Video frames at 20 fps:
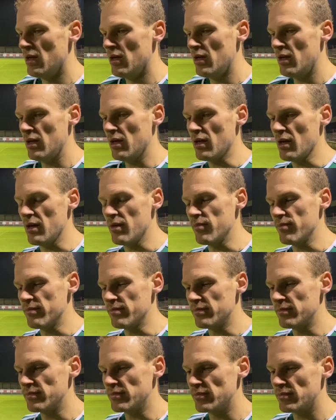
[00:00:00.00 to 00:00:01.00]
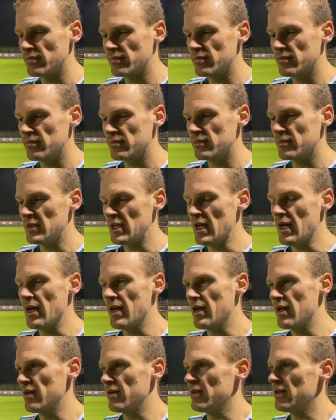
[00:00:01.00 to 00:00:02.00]
And
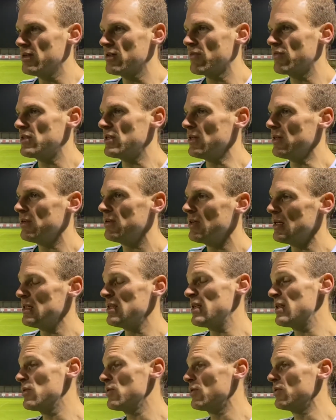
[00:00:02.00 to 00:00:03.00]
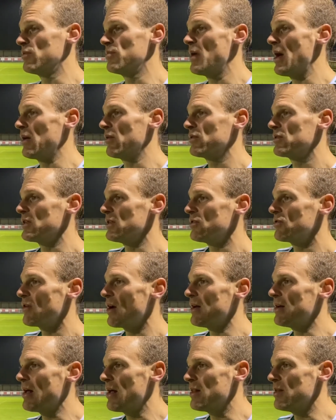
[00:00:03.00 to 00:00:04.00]
he's a good penalty
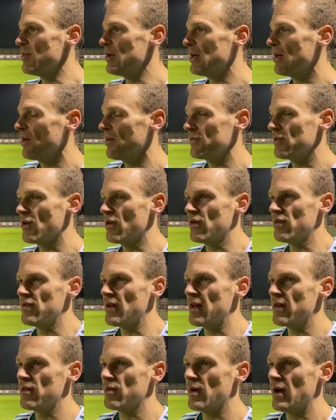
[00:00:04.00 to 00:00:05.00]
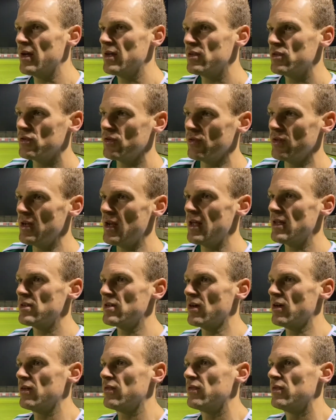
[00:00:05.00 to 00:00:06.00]
straight down the middle. I've dived out the way, it's took the net
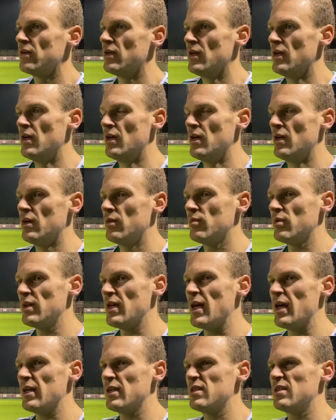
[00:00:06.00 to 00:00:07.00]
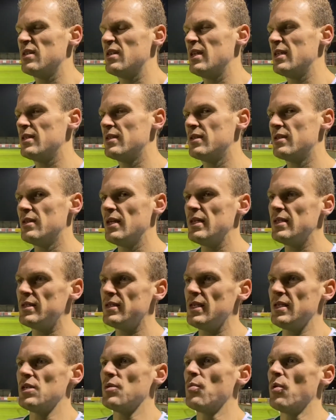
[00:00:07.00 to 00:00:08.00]
off. But yeah, it's
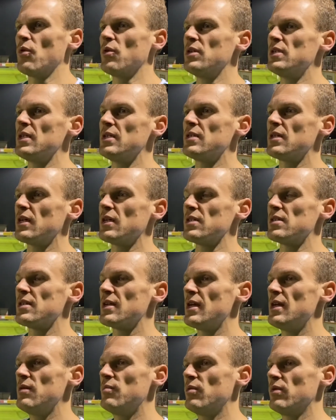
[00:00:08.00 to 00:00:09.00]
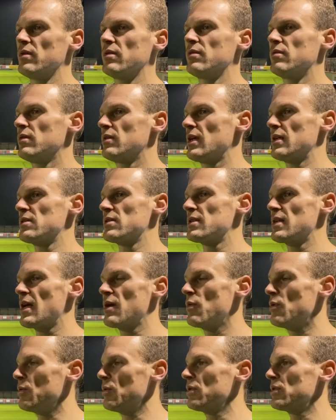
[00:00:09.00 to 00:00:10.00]
disappointing to concede, but as I say,
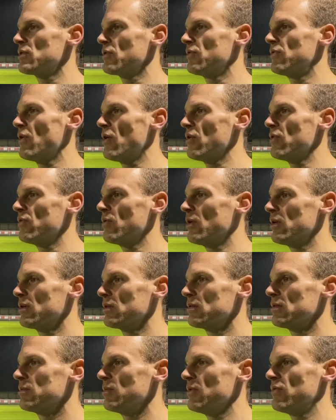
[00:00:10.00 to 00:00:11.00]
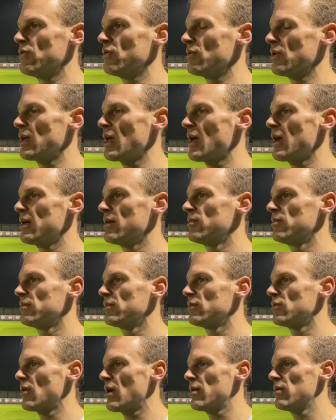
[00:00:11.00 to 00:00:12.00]
we would have took 5-1 before the game.
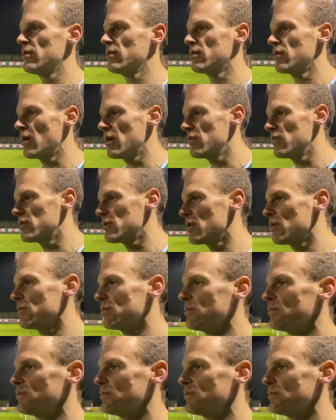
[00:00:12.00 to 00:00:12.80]
Great result.